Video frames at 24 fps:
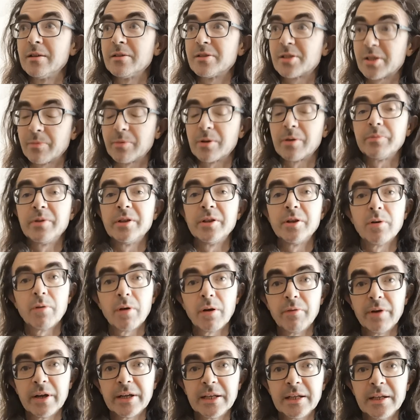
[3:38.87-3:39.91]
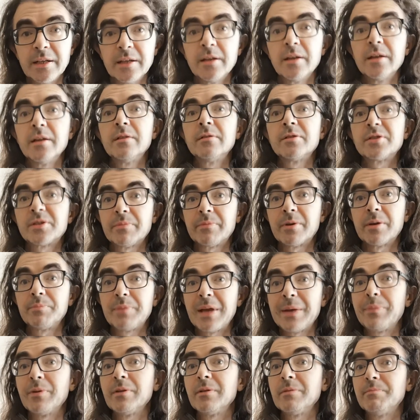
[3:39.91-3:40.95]
Some of them you know already. Some of them
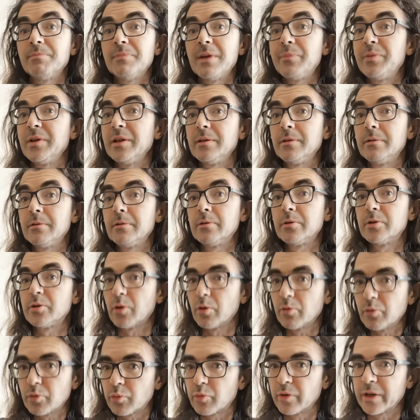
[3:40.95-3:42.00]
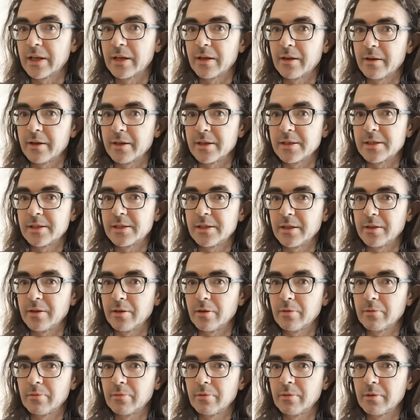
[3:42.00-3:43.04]
people maybe don't realise, you
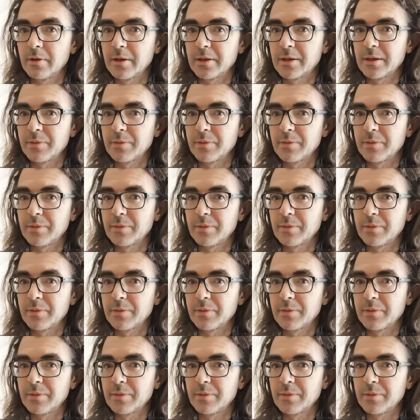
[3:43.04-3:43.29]
know.